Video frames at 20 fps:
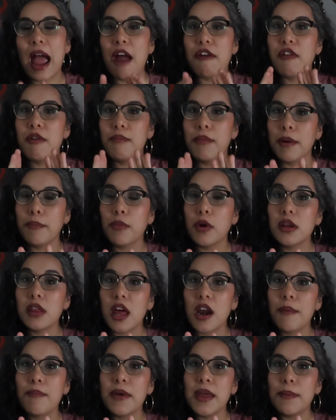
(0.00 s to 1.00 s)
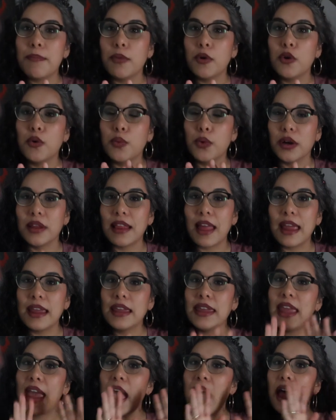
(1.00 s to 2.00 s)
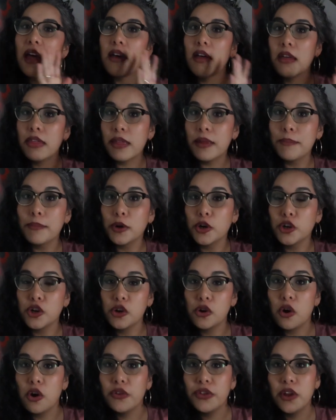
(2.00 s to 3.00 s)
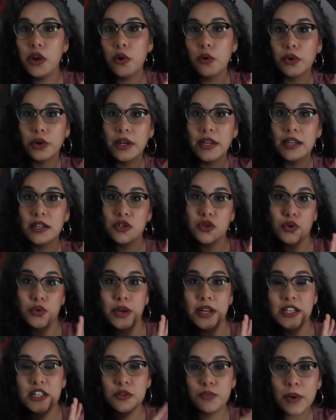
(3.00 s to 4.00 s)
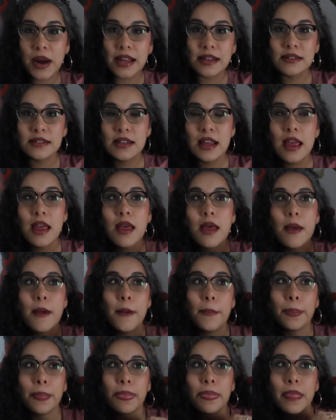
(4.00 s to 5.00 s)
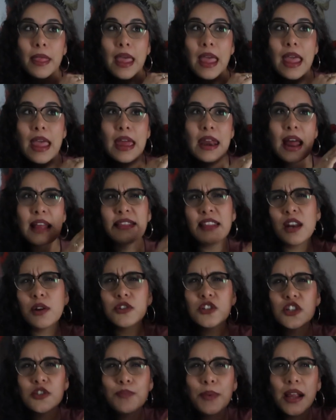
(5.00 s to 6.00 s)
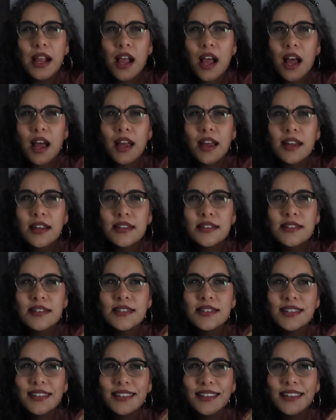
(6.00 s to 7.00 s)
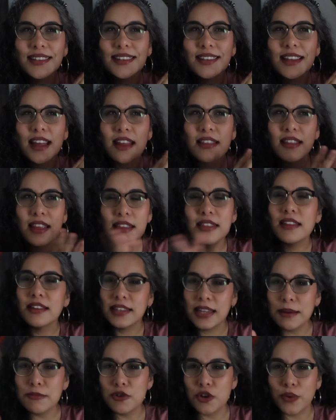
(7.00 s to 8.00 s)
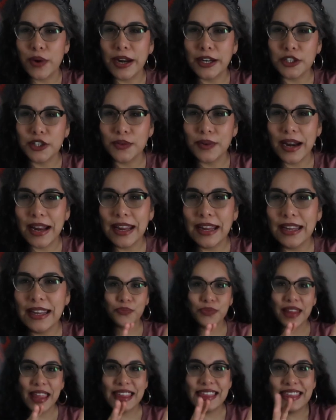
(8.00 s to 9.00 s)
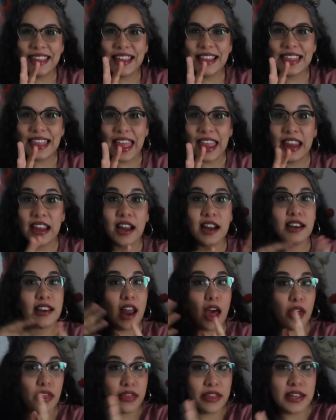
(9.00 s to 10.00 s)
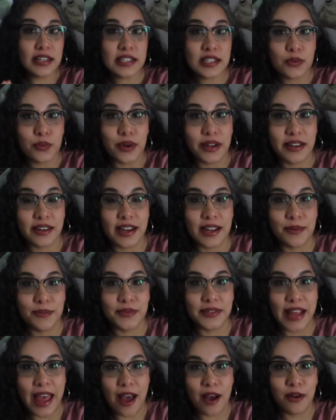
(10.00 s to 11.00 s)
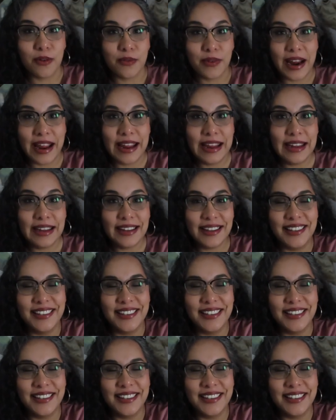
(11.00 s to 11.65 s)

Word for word: I remember a lot of people were like, yeah, the murder on the Oriental Express. And I thought it was just because eh, the same director, right? And then like, now this one comes out, right?